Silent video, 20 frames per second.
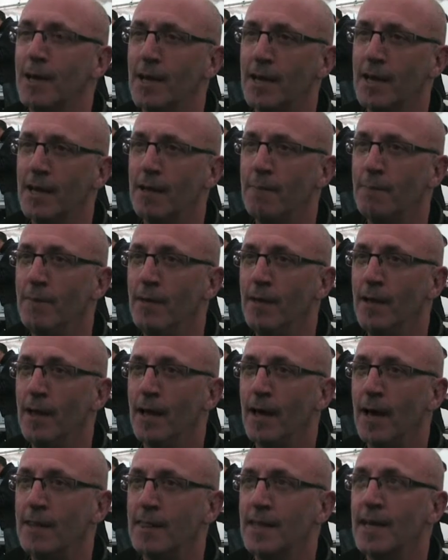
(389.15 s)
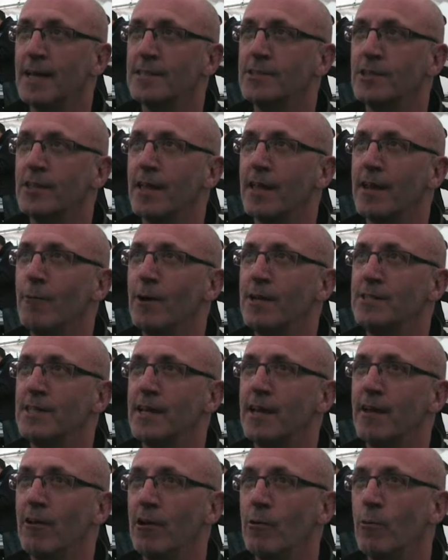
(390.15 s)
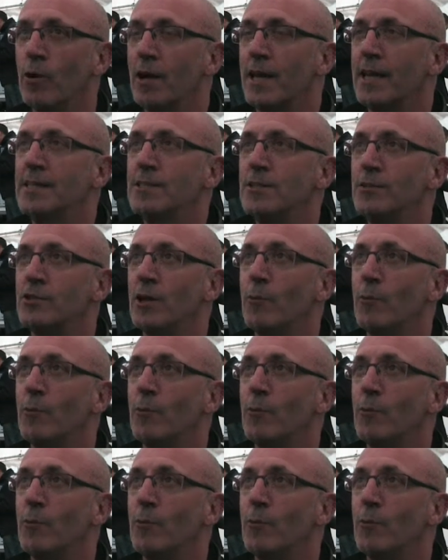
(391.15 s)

and um, I think I took that away, thinking, all right, what can I do?